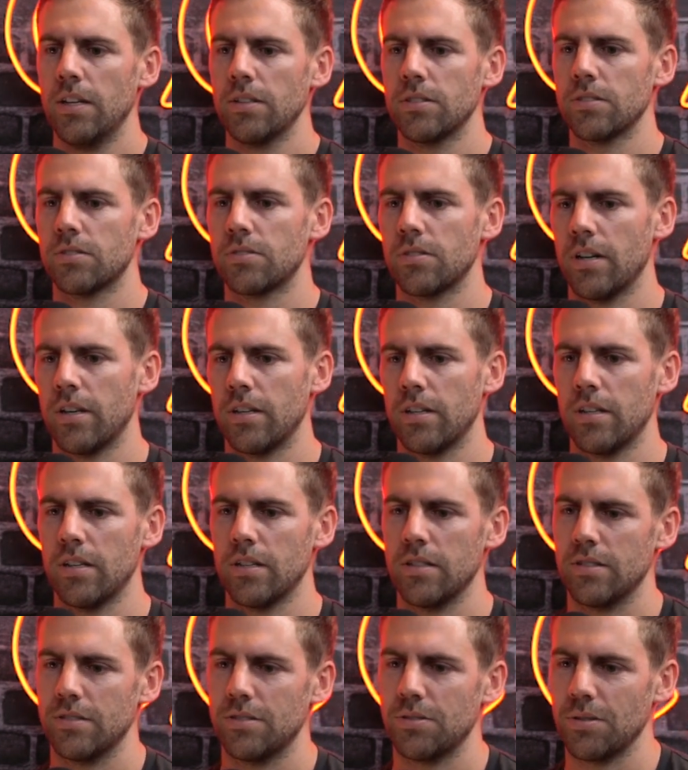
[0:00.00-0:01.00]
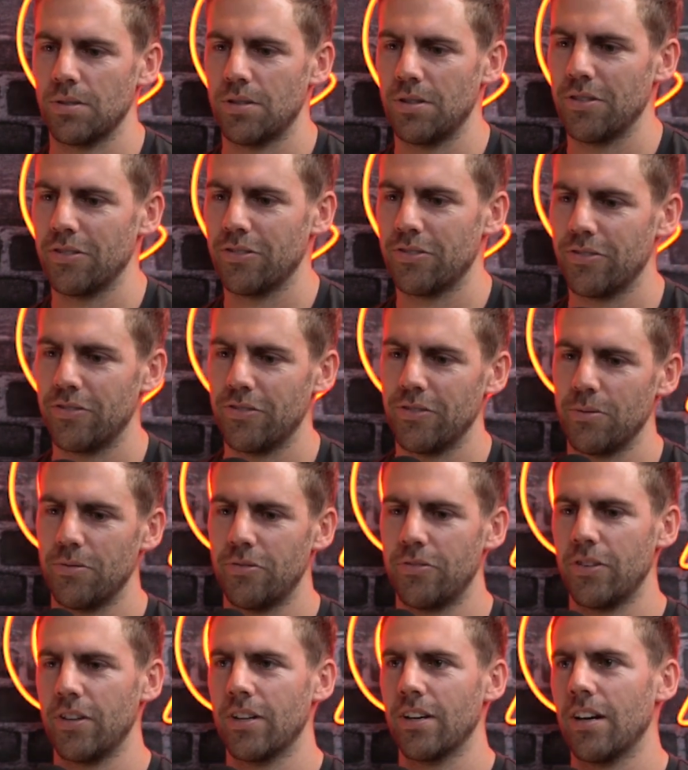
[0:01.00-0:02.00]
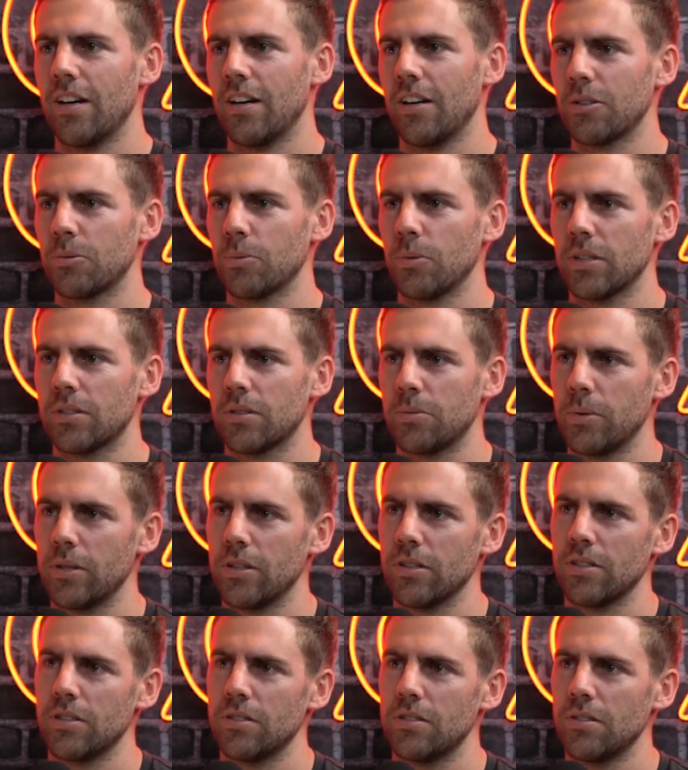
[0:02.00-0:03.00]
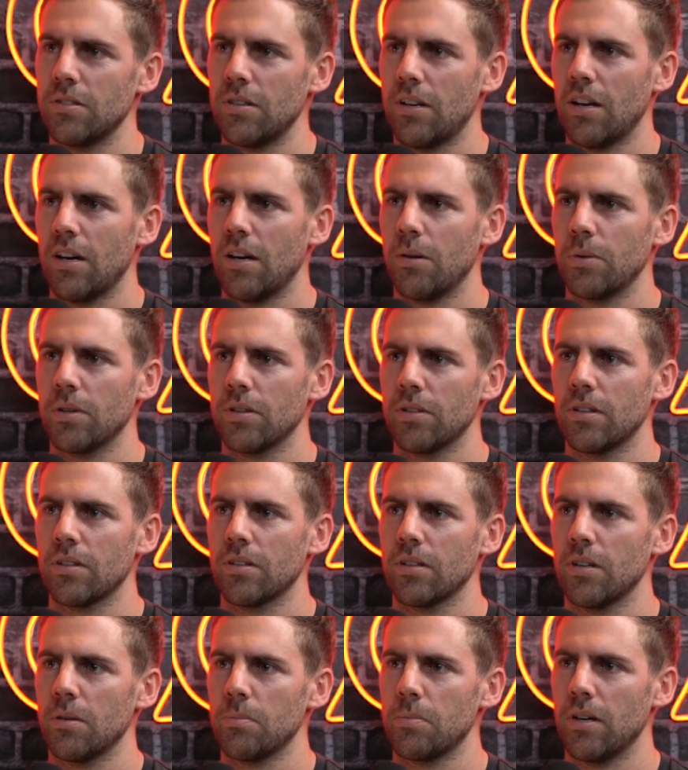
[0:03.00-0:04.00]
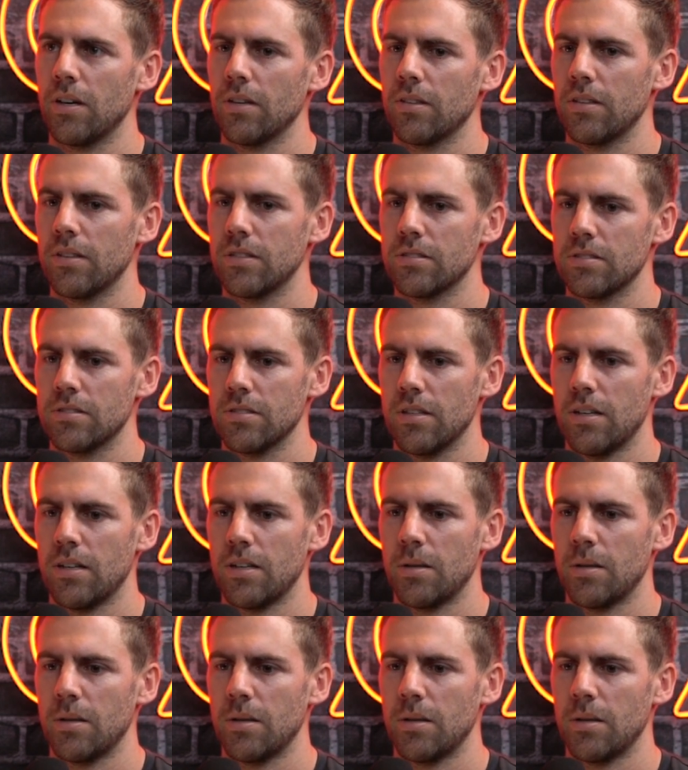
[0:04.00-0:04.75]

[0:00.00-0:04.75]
just trying to sort of figure out what we're going to do and how we're going to go about this.